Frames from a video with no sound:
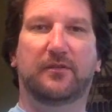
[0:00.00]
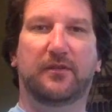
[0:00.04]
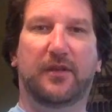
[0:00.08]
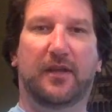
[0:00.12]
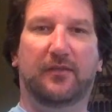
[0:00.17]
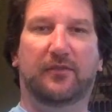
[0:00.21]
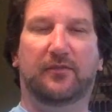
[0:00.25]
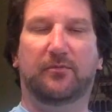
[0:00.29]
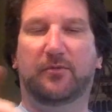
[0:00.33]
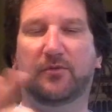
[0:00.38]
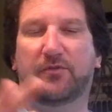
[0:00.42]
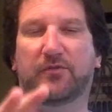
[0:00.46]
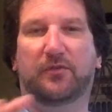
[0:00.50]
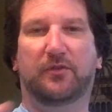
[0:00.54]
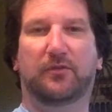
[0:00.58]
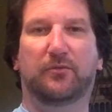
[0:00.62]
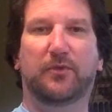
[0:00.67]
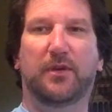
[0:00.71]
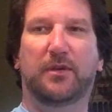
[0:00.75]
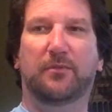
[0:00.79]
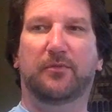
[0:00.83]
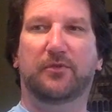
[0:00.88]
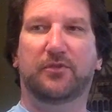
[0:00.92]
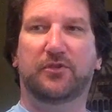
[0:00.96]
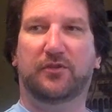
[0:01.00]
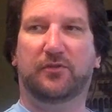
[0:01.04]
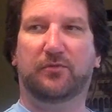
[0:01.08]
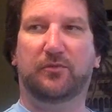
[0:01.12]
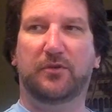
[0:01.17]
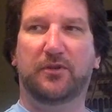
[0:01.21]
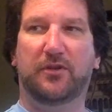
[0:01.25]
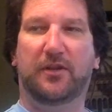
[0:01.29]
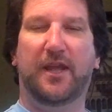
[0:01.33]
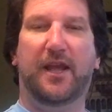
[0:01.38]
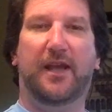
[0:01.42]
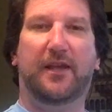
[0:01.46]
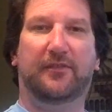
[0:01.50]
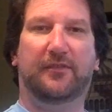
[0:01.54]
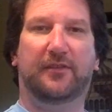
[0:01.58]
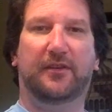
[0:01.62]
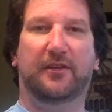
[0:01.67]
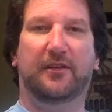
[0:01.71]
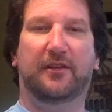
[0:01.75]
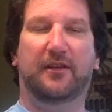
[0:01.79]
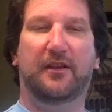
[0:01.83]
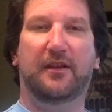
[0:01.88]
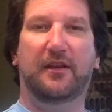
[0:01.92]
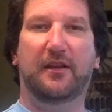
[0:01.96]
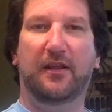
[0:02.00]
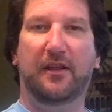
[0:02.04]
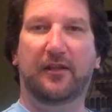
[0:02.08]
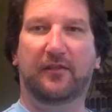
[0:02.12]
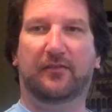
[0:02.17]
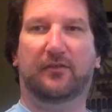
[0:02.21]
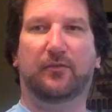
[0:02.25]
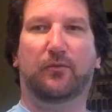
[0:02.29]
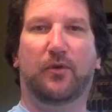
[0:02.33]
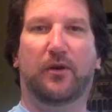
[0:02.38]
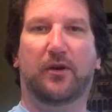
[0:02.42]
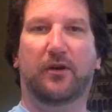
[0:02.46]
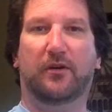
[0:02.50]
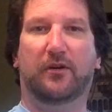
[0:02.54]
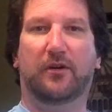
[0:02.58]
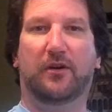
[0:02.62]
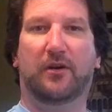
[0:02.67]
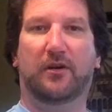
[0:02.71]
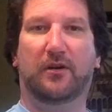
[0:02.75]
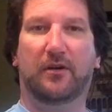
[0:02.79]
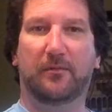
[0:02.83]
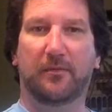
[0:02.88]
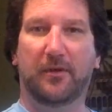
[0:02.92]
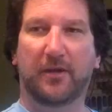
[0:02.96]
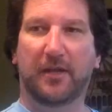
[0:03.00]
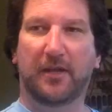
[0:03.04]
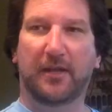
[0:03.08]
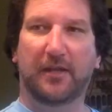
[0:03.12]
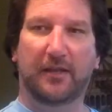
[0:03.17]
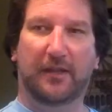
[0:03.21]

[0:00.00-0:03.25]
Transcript: not so much for the wind, but just when you cast it and it hits the water column,